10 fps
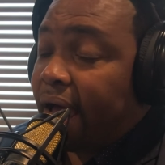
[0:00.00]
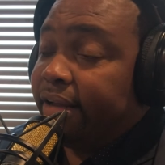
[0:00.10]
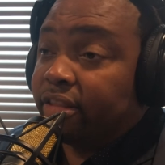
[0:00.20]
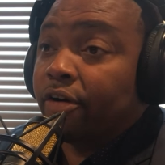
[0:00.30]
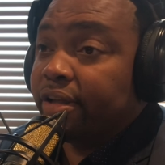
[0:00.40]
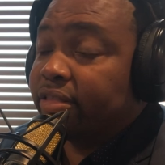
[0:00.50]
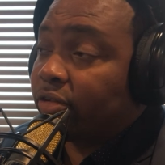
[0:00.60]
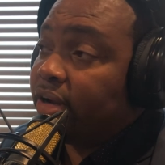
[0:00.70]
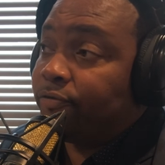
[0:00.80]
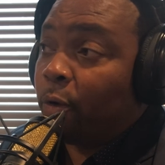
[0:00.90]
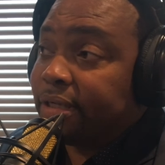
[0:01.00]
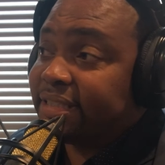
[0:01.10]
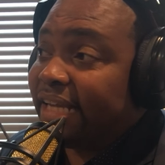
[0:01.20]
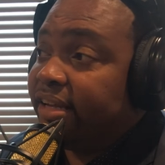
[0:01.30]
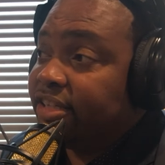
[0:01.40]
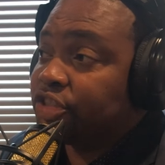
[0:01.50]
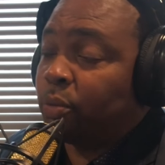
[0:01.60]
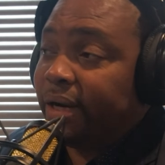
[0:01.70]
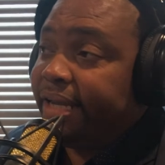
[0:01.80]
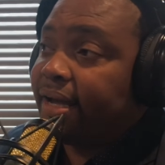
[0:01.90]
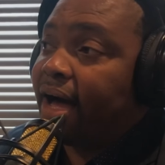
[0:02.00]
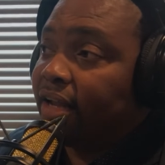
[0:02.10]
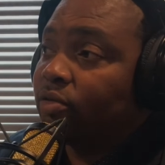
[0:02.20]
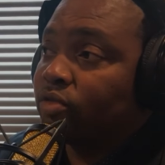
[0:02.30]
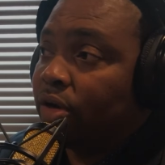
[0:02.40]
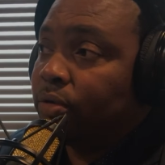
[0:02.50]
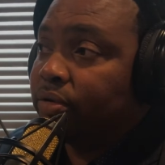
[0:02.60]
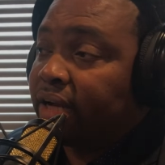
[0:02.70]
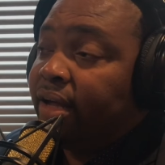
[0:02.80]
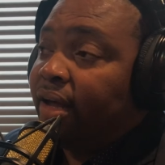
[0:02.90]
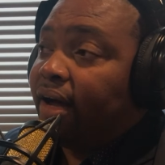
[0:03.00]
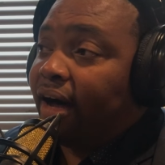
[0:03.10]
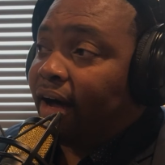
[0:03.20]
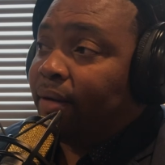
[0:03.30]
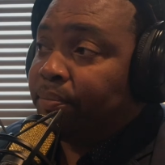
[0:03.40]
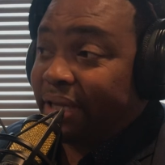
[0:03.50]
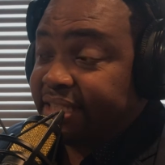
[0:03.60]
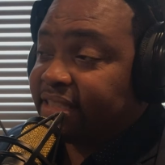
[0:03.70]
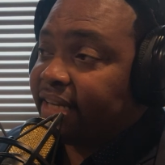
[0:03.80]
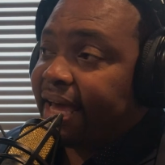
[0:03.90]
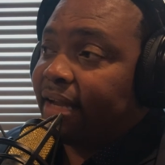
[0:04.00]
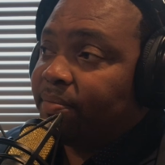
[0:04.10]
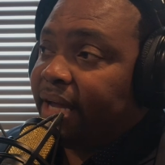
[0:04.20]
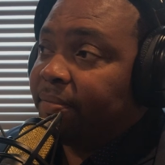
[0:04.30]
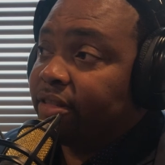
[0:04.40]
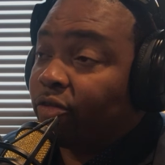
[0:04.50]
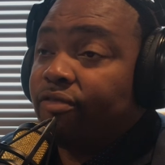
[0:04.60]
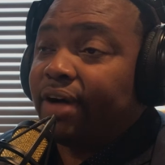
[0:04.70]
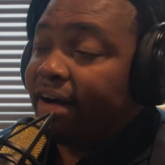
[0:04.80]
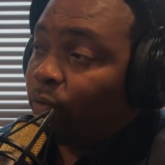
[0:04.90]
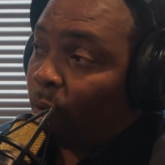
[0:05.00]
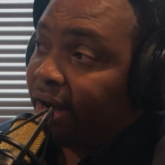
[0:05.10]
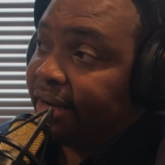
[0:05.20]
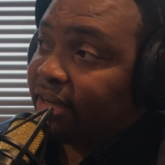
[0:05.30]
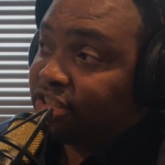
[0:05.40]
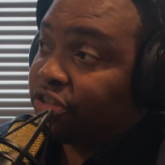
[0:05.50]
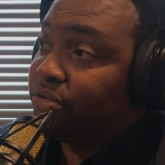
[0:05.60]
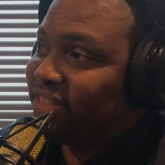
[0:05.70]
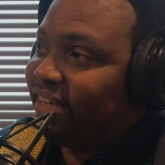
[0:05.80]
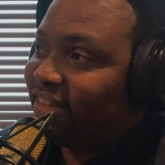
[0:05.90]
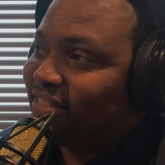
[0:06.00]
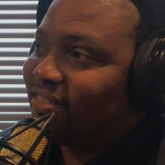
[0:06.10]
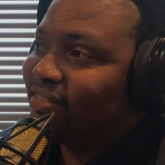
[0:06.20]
Right, 3314 Sweeney Hollow Road, Pinson, Alabama 35126.